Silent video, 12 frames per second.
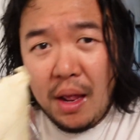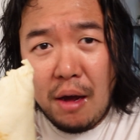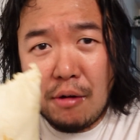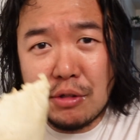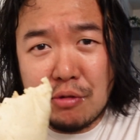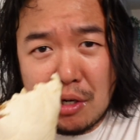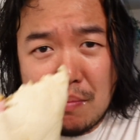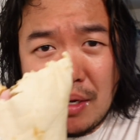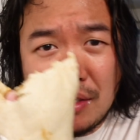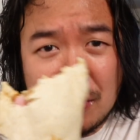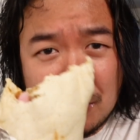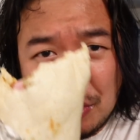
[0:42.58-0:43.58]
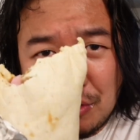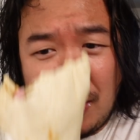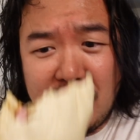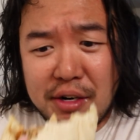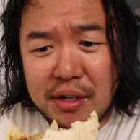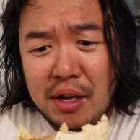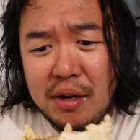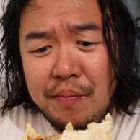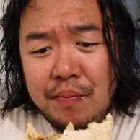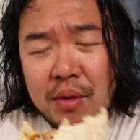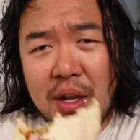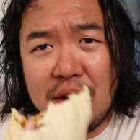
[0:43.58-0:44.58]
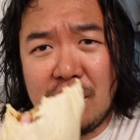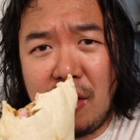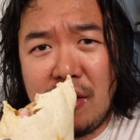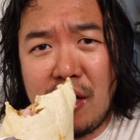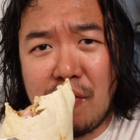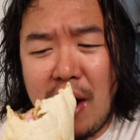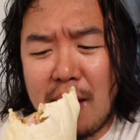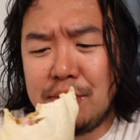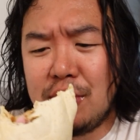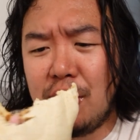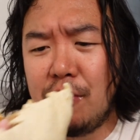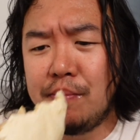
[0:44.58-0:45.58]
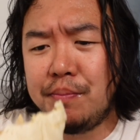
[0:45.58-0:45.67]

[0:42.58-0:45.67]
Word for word: I was recommended to try it in a, a Donair wrap, so